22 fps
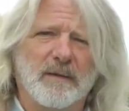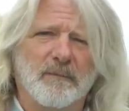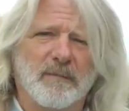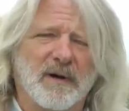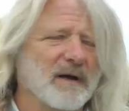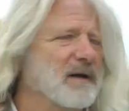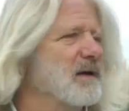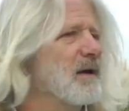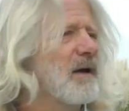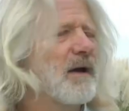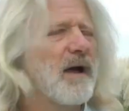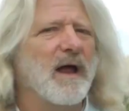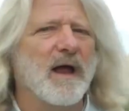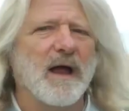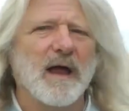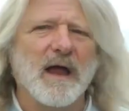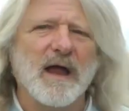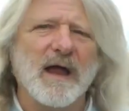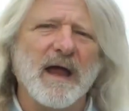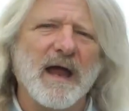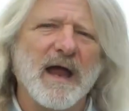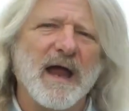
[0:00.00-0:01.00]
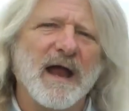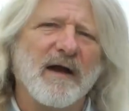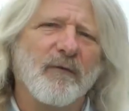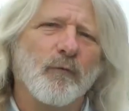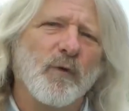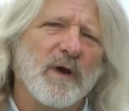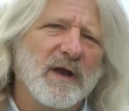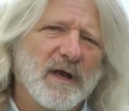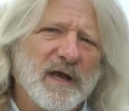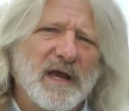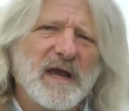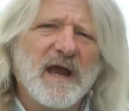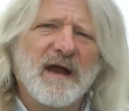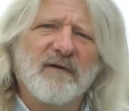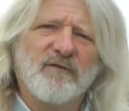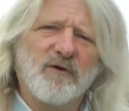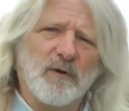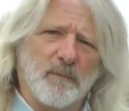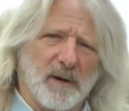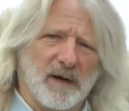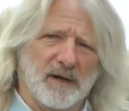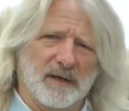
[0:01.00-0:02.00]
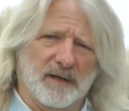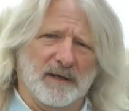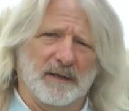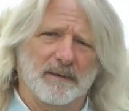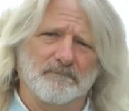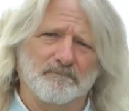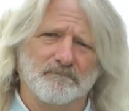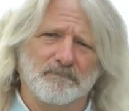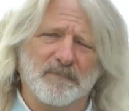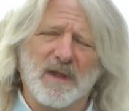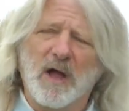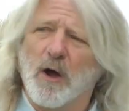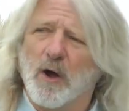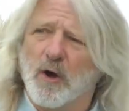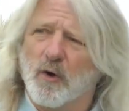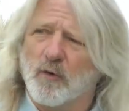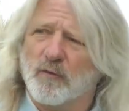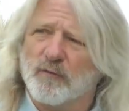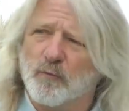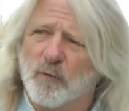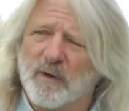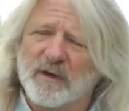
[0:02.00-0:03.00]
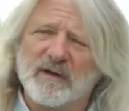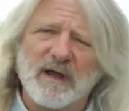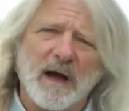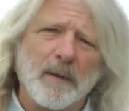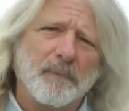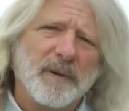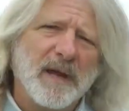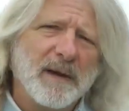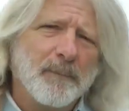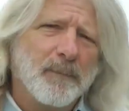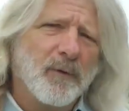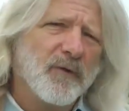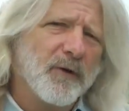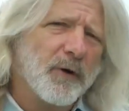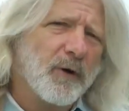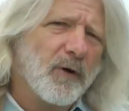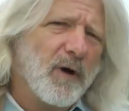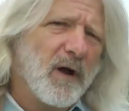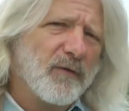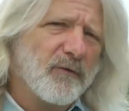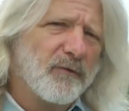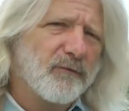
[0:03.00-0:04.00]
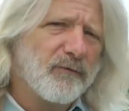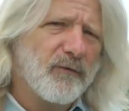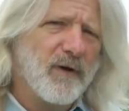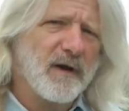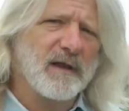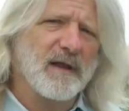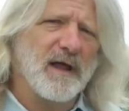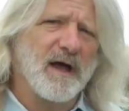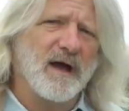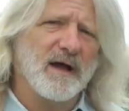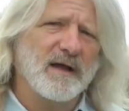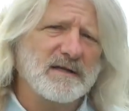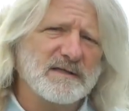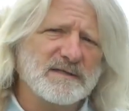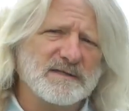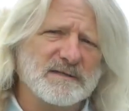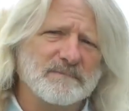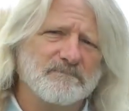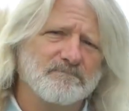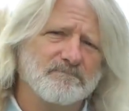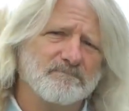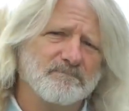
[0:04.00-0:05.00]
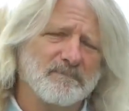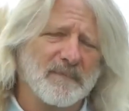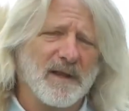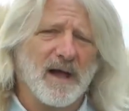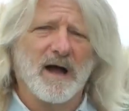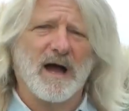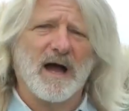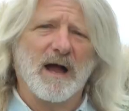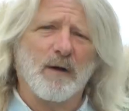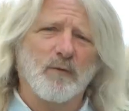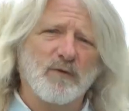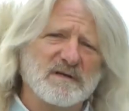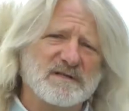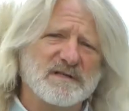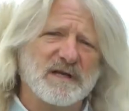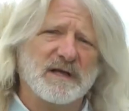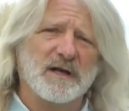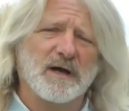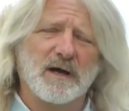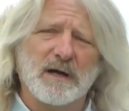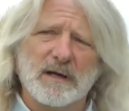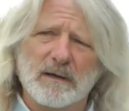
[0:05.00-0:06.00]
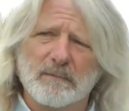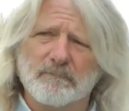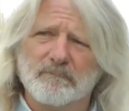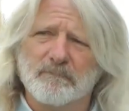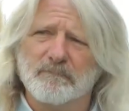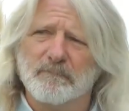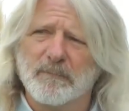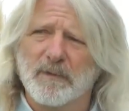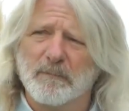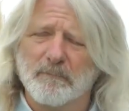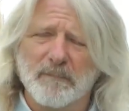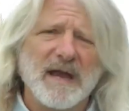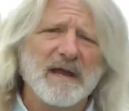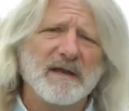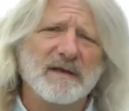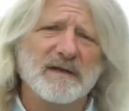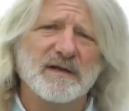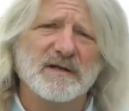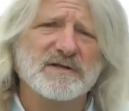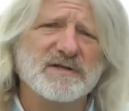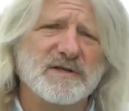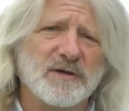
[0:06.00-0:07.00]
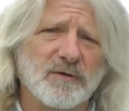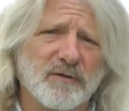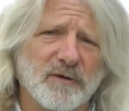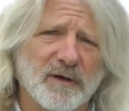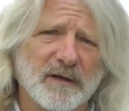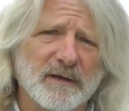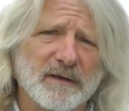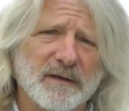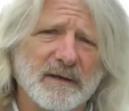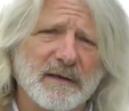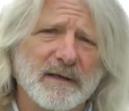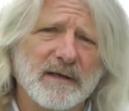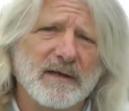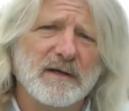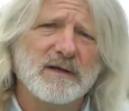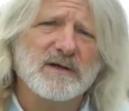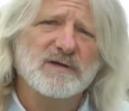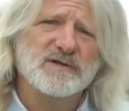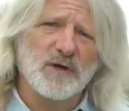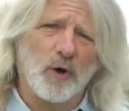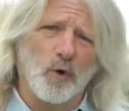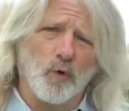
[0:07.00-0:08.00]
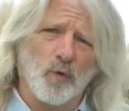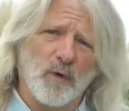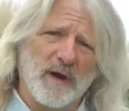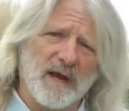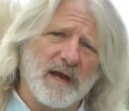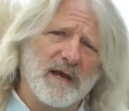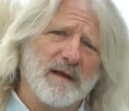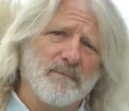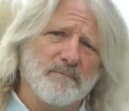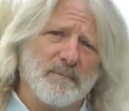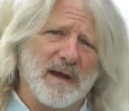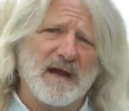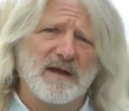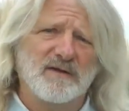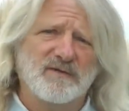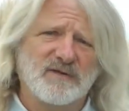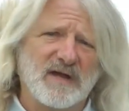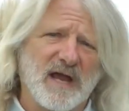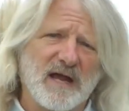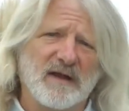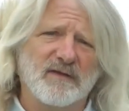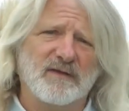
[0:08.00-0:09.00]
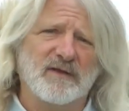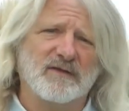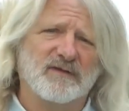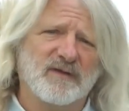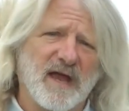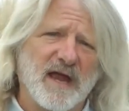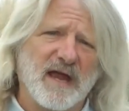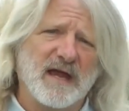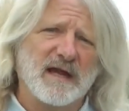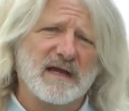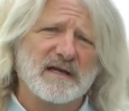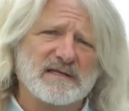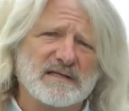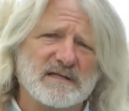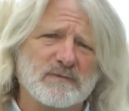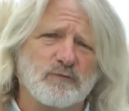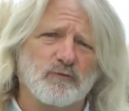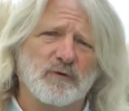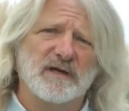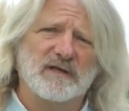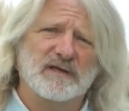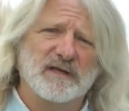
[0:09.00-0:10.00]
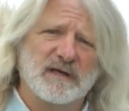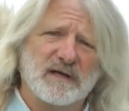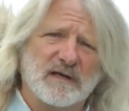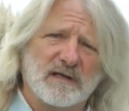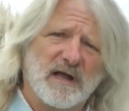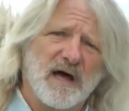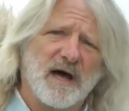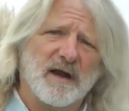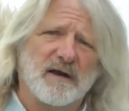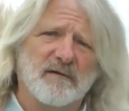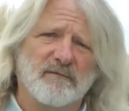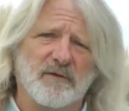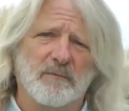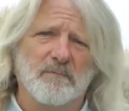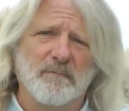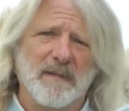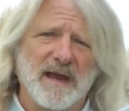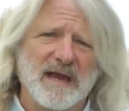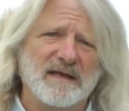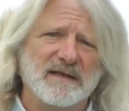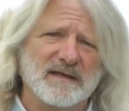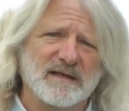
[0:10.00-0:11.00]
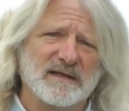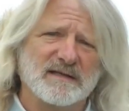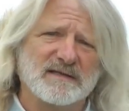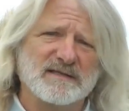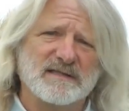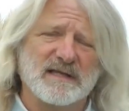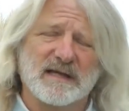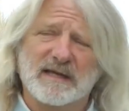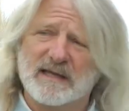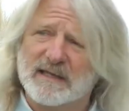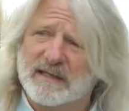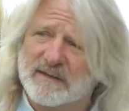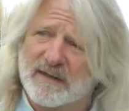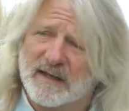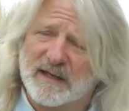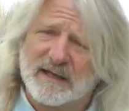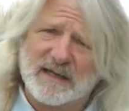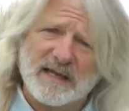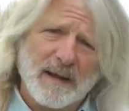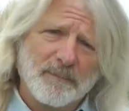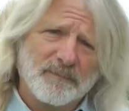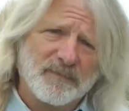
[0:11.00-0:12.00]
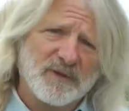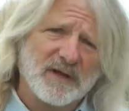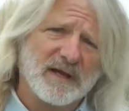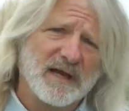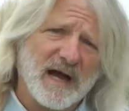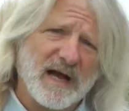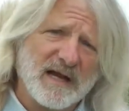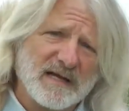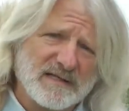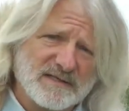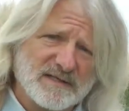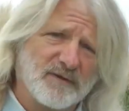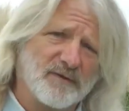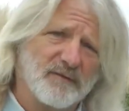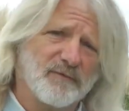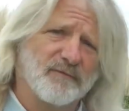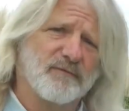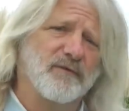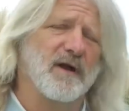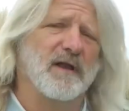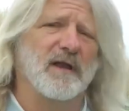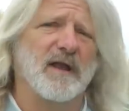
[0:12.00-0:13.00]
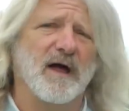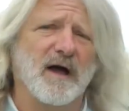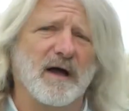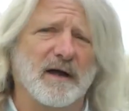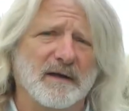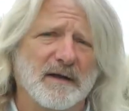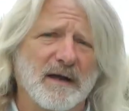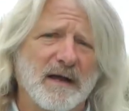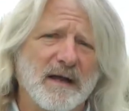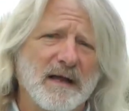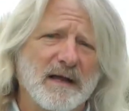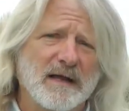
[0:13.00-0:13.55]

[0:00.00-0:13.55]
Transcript: But uh, we need everybody. We got people that are on the front lines. I was in a maintenance unit. So we maintained the tanks. We did a lot of the maintenance that, that kept the guys on the front line.